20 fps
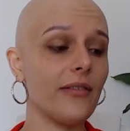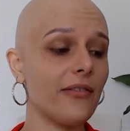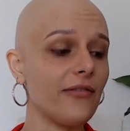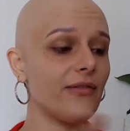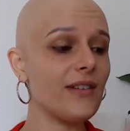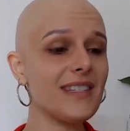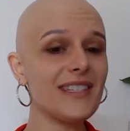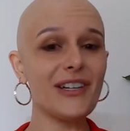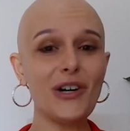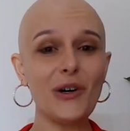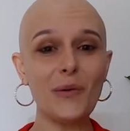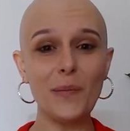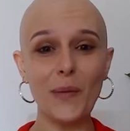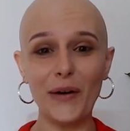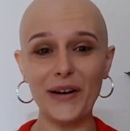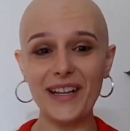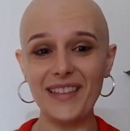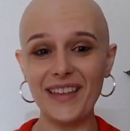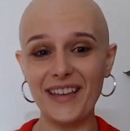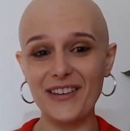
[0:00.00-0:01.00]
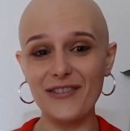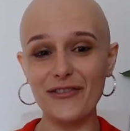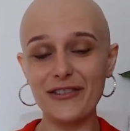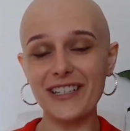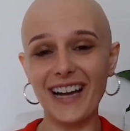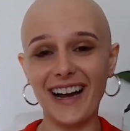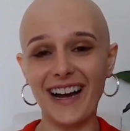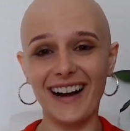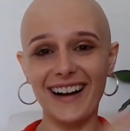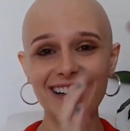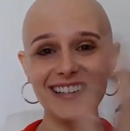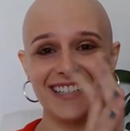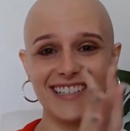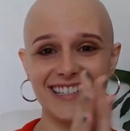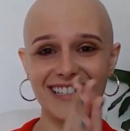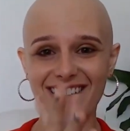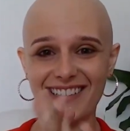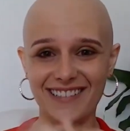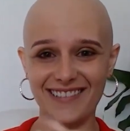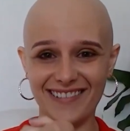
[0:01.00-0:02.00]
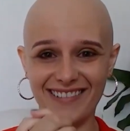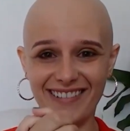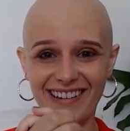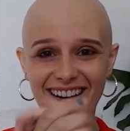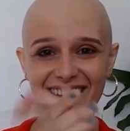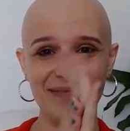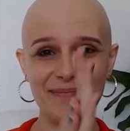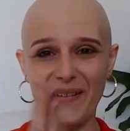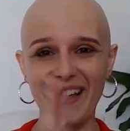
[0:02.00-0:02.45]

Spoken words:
the physical body that you touch, right?